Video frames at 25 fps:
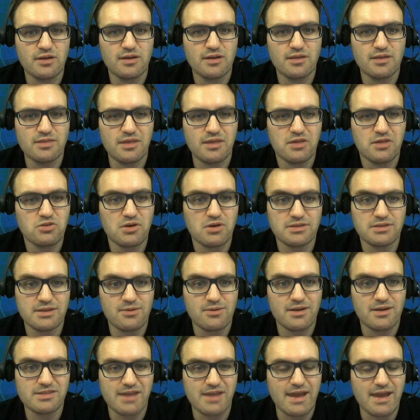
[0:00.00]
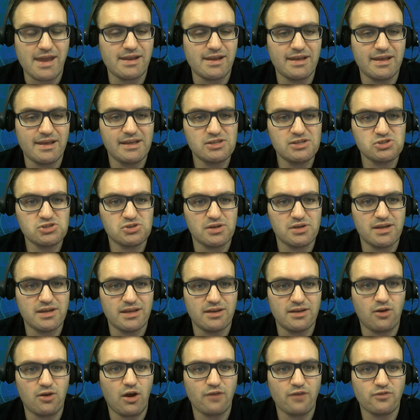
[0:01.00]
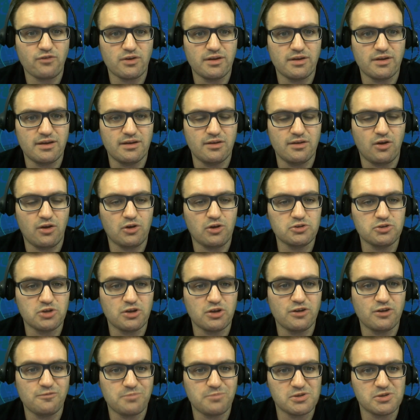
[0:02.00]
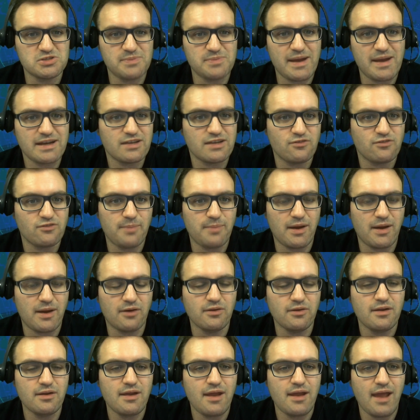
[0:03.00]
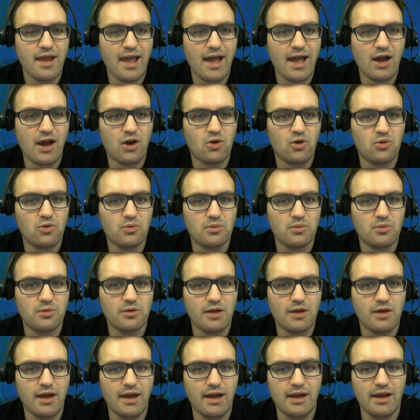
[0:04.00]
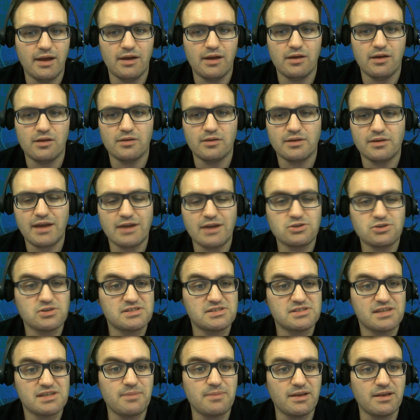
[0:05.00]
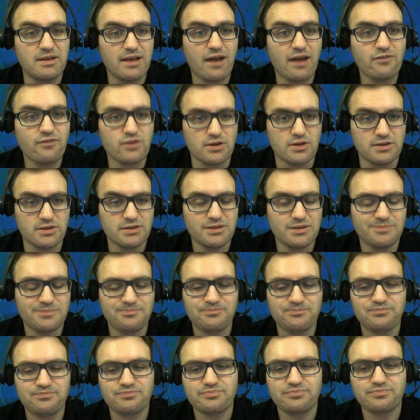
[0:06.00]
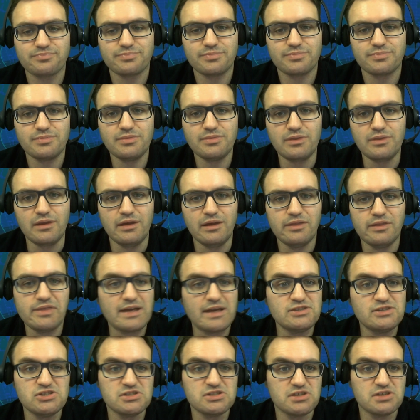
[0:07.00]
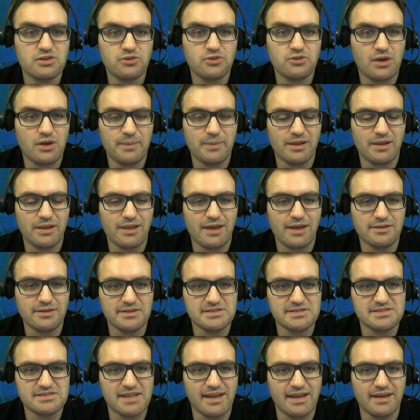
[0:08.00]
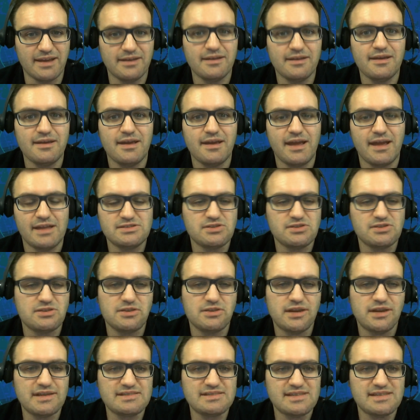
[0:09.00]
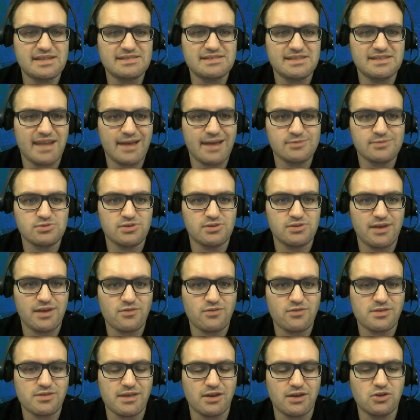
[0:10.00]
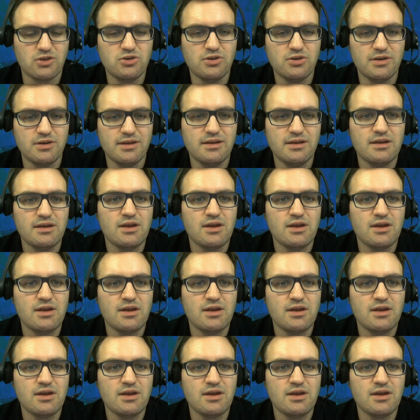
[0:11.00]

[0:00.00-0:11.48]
they thought they were at the end of history, it offered an alternative perspective about how countries can be governed. That just could not be allowed to stand. And so the United States did absolutely everything it could